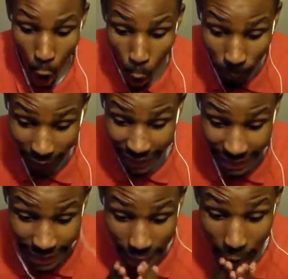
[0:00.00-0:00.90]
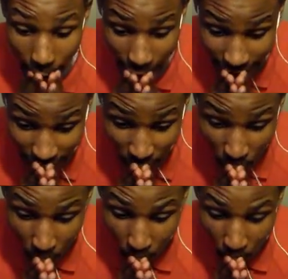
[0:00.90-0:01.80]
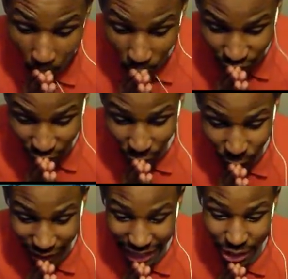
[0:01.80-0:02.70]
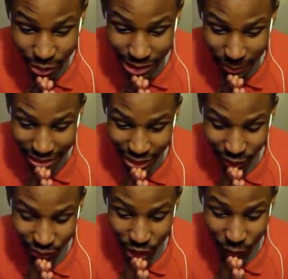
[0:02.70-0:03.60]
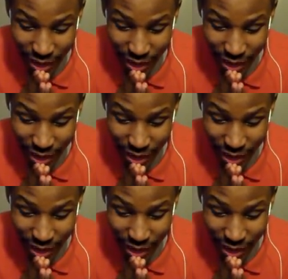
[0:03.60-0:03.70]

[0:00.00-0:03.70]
Oh you my well God! Yo, why do you do so much stuff